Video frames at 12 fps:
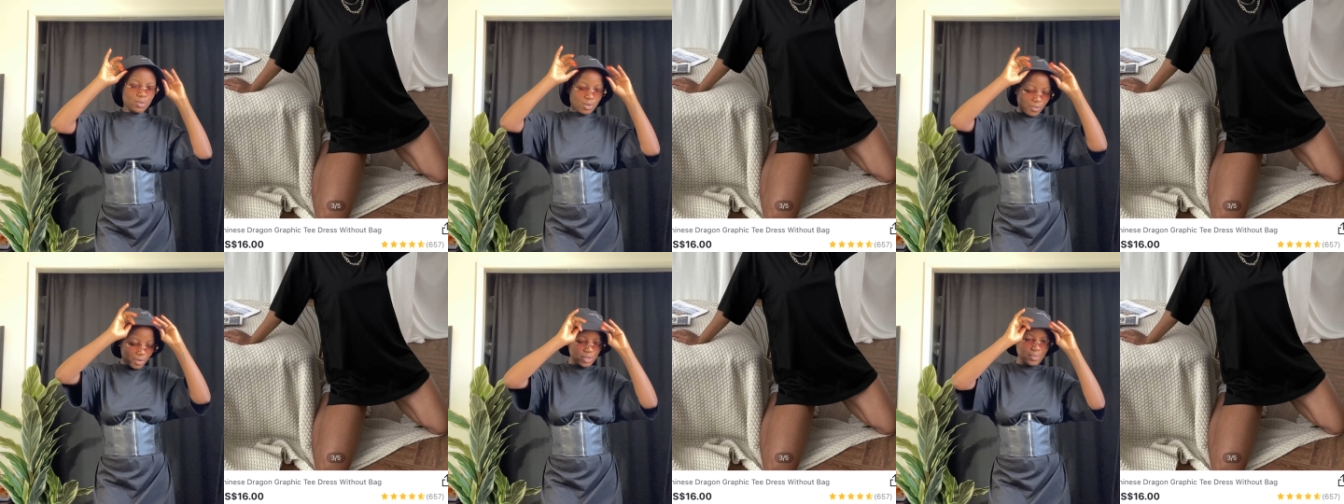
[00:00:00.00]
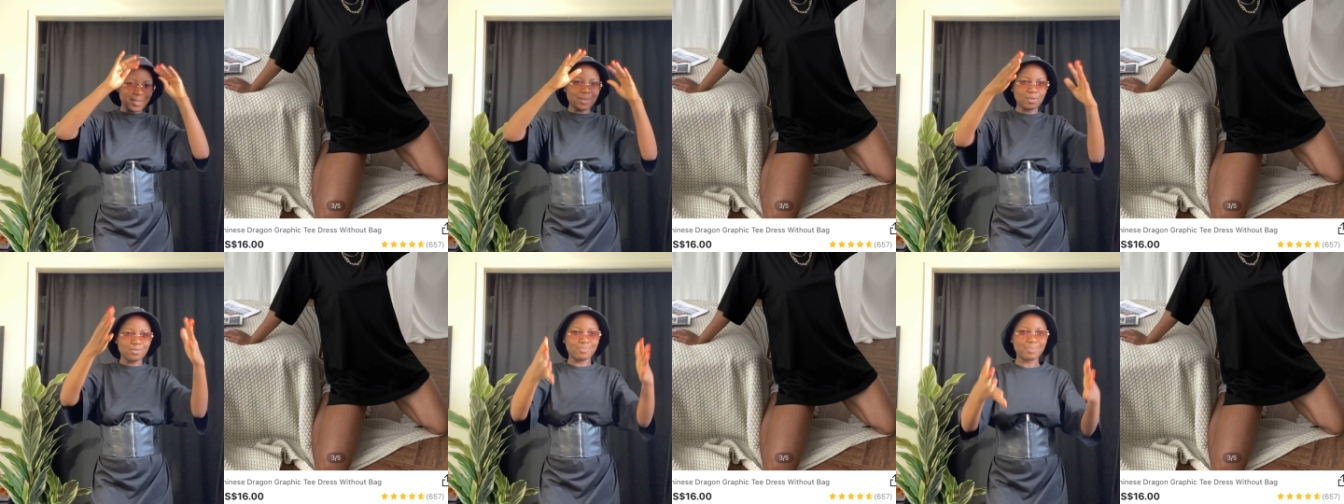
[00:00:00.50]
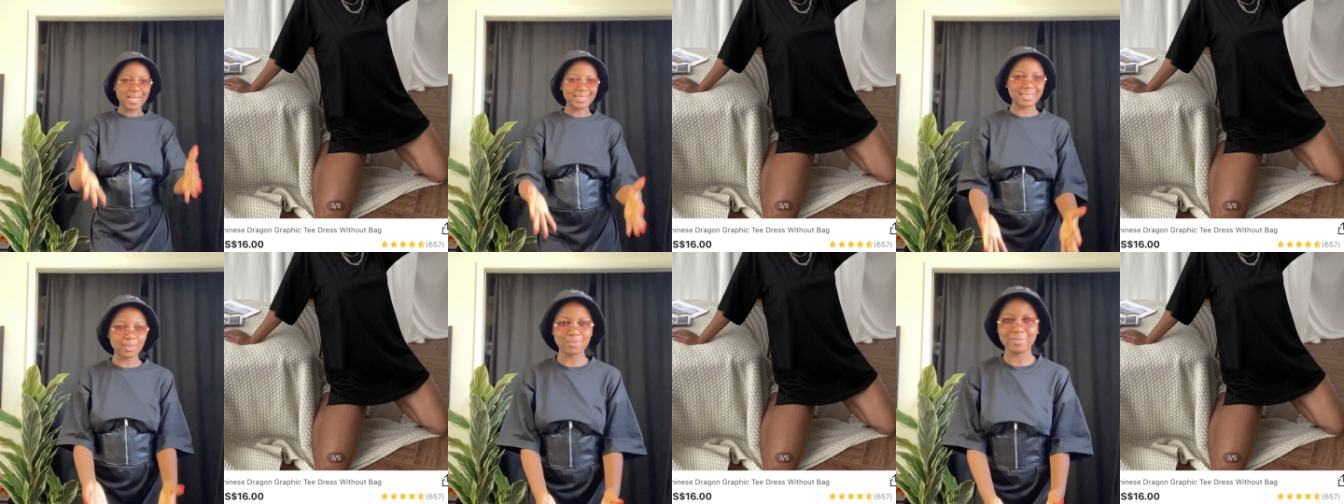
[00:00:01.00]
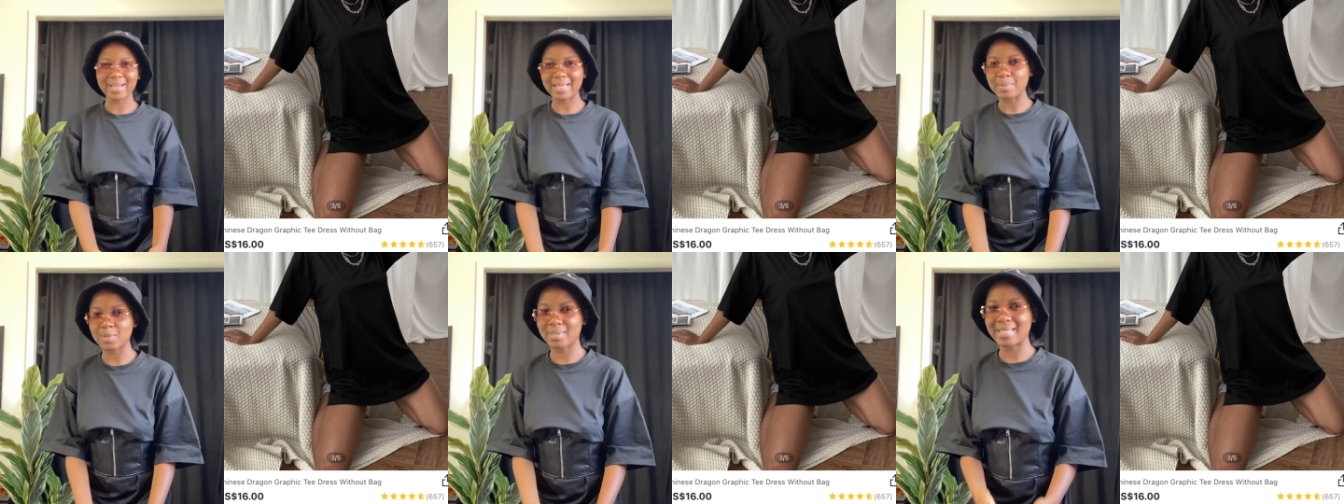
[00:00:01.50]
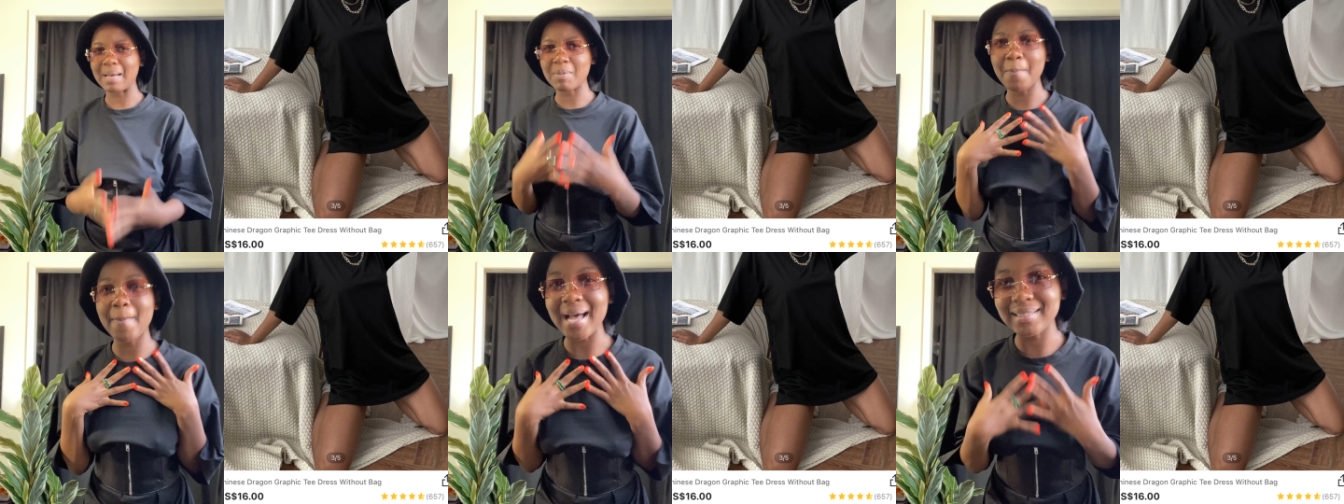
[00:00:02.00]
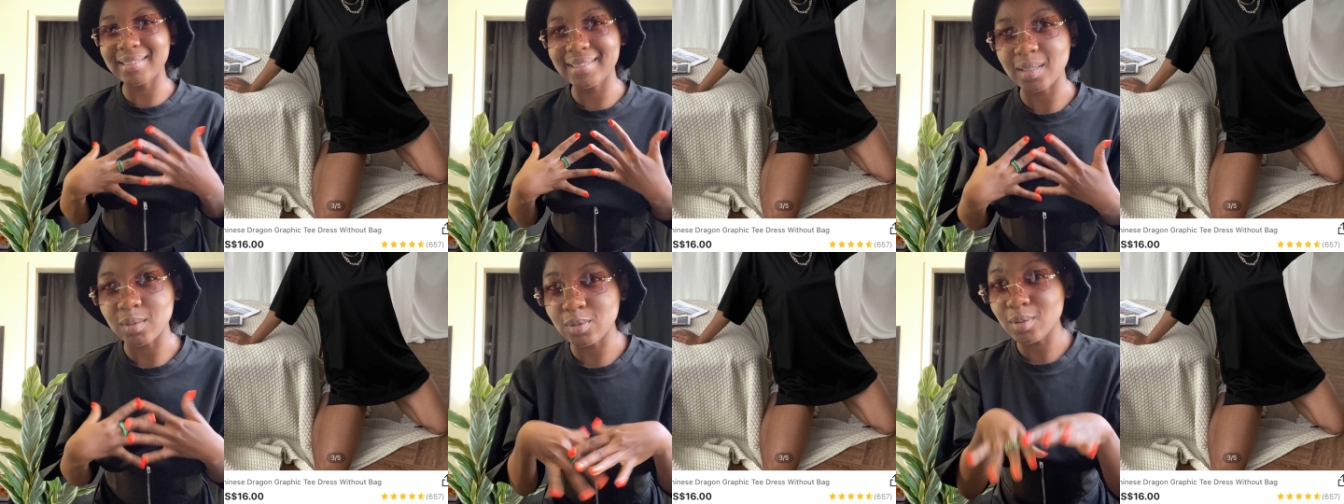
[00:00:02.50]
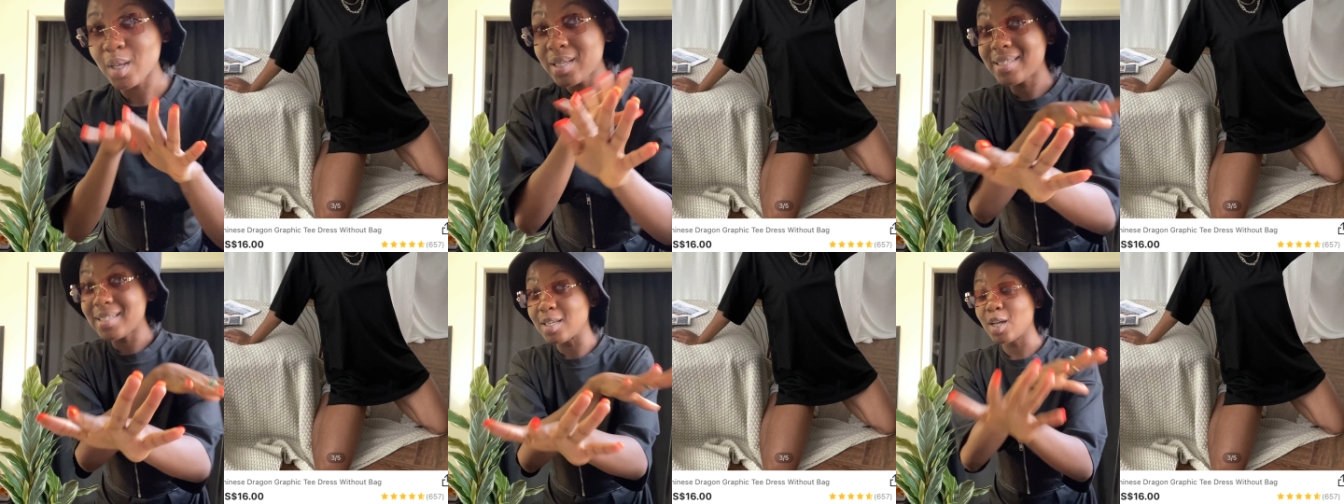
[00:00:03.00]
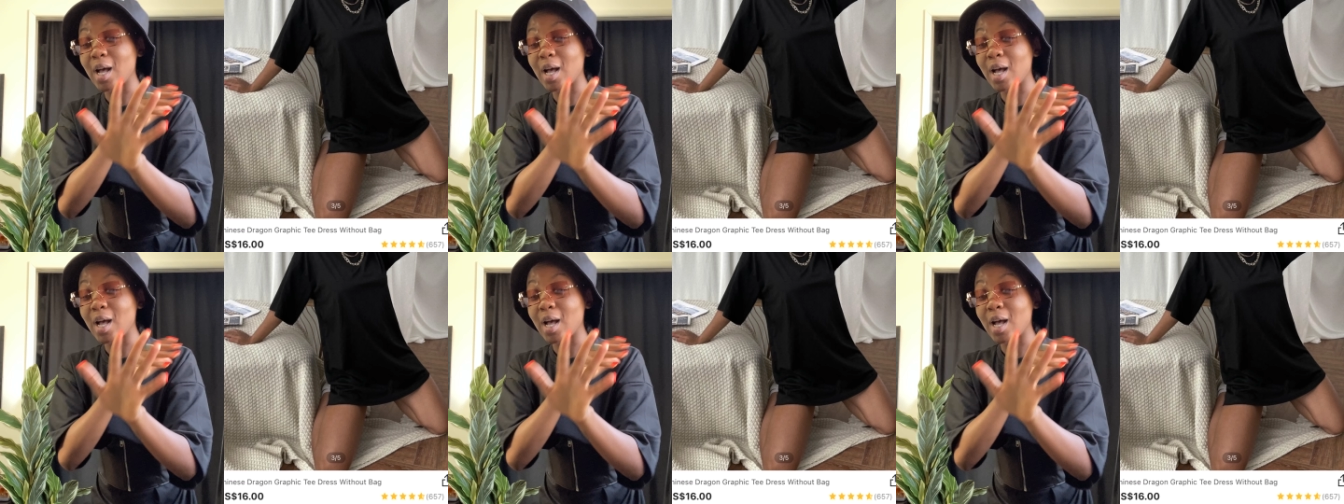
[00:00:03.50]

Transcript: to go for some kind of bad girl vibes, okay? I'm a bad girl. So, see,